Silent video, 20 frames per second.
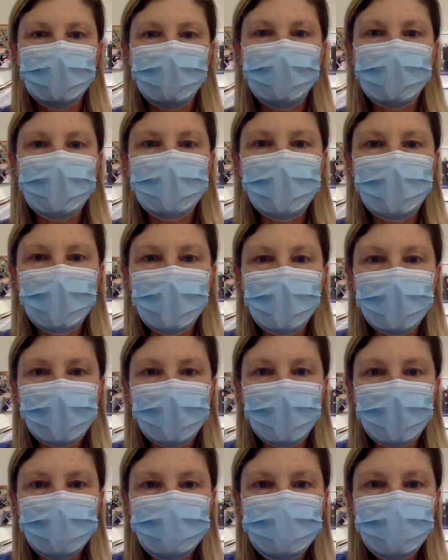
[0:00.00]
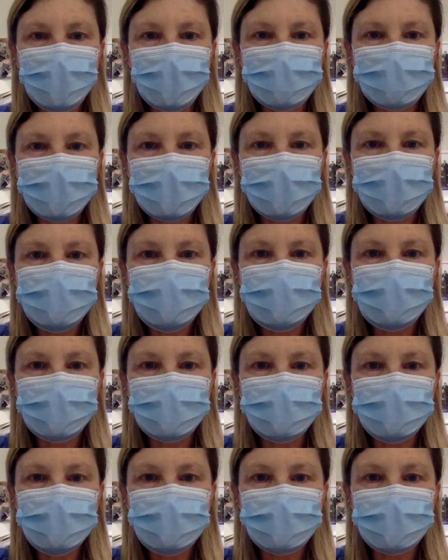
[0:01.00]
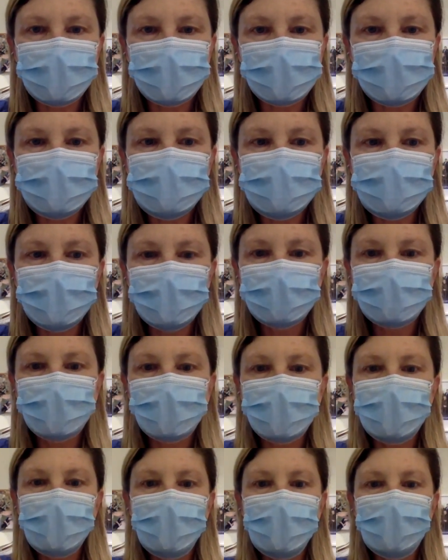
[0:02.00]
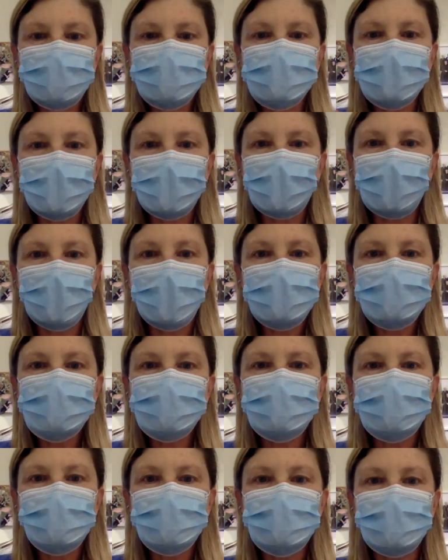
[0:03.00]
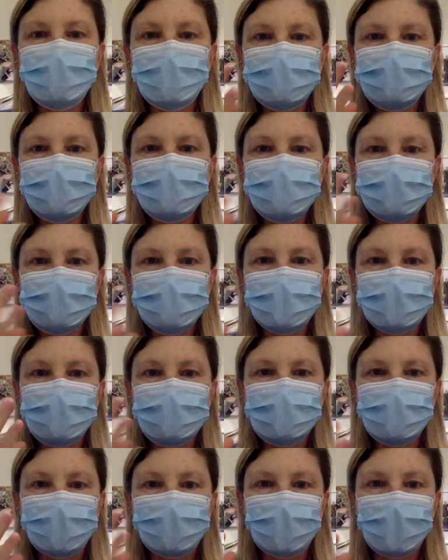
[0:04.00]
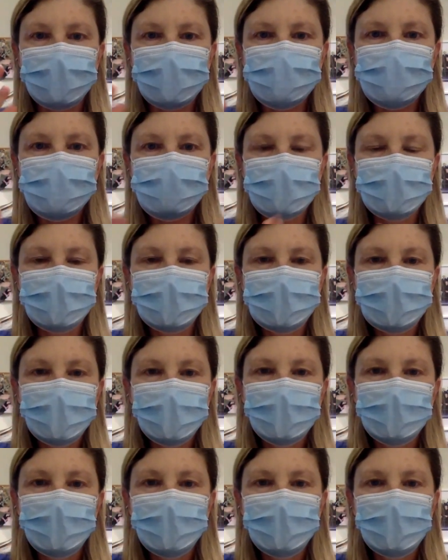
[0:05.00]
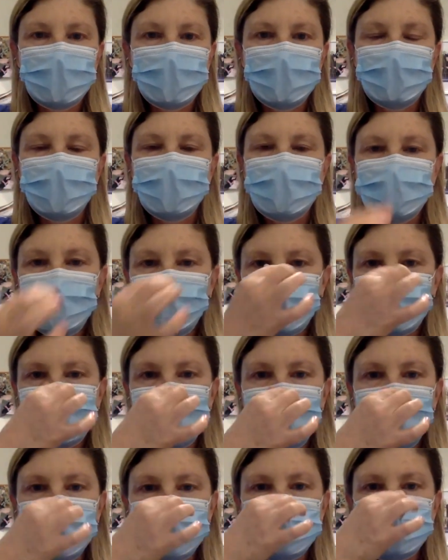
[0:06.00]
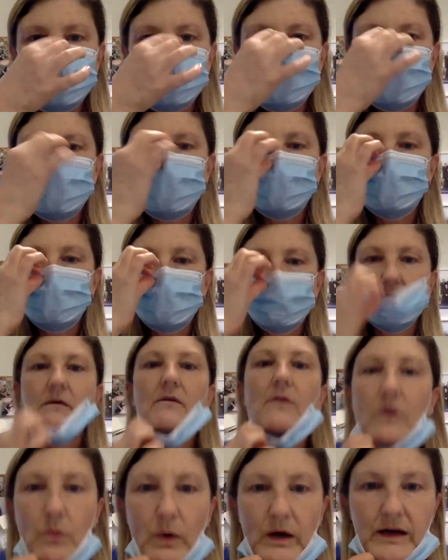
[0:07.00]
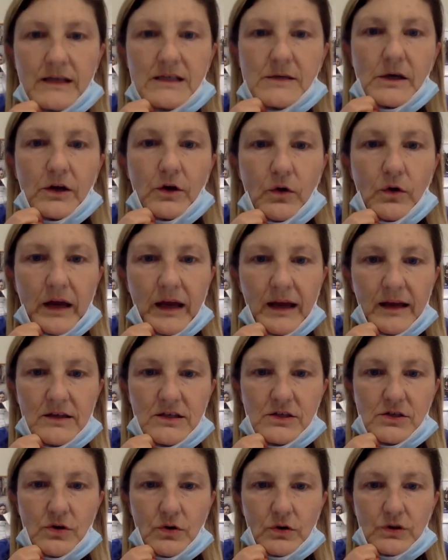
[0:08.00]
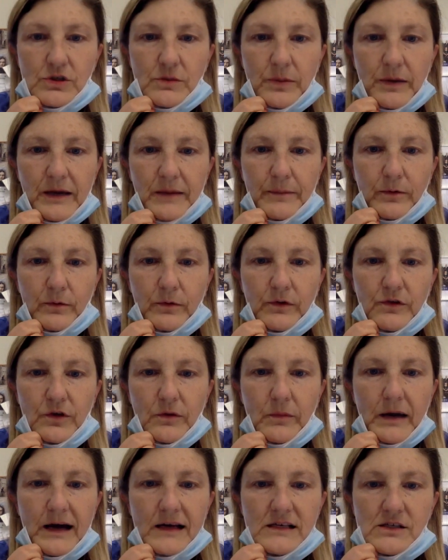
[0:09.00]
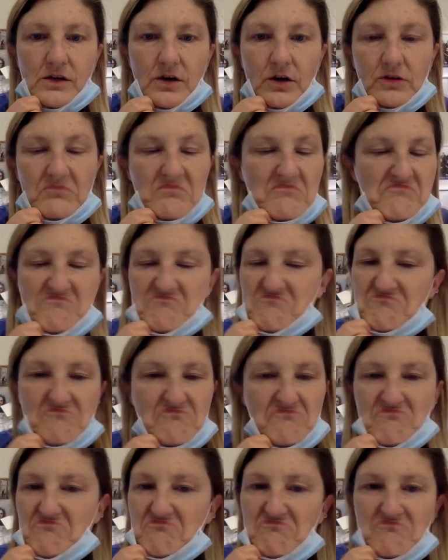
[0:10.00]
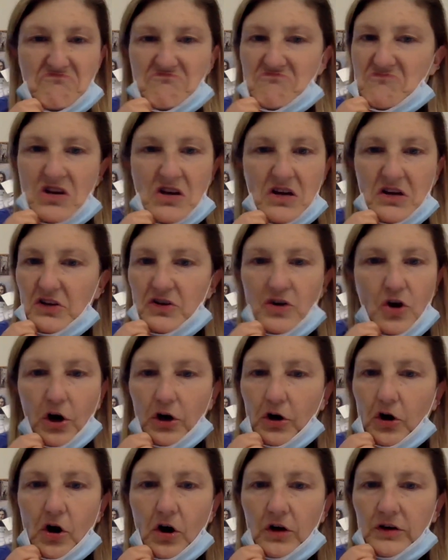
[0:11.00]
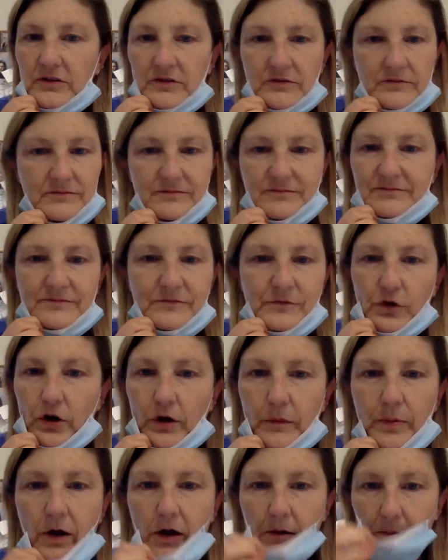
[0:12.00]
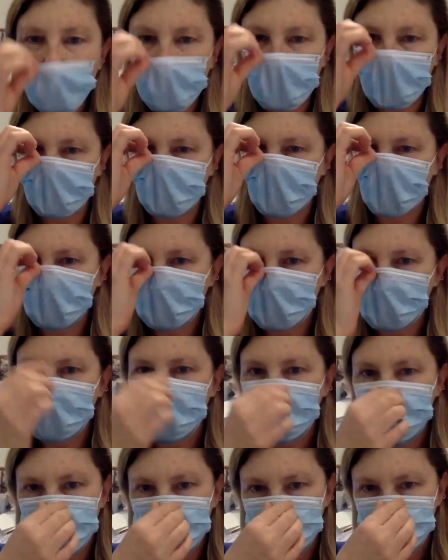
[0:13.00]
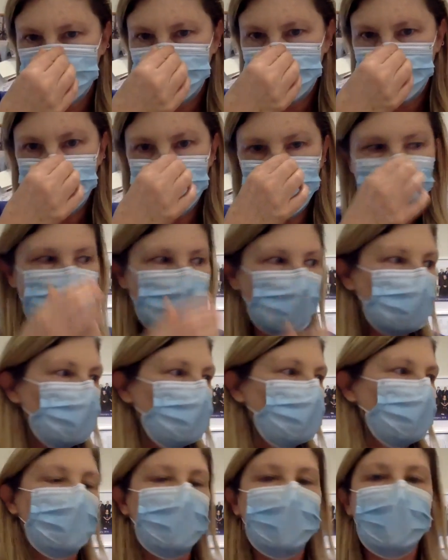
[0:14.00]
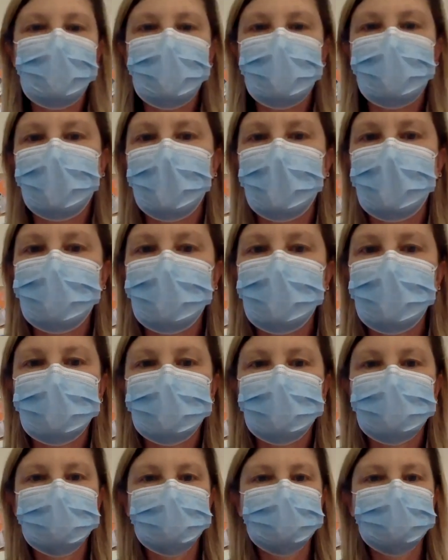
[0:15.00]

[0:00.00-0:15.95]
be like a Tyrannosaurus Rex. Your arms are way too short to touch your face. Doing this when it's annoying to talk to people with your mask on, not appropriate. Or my other favourite,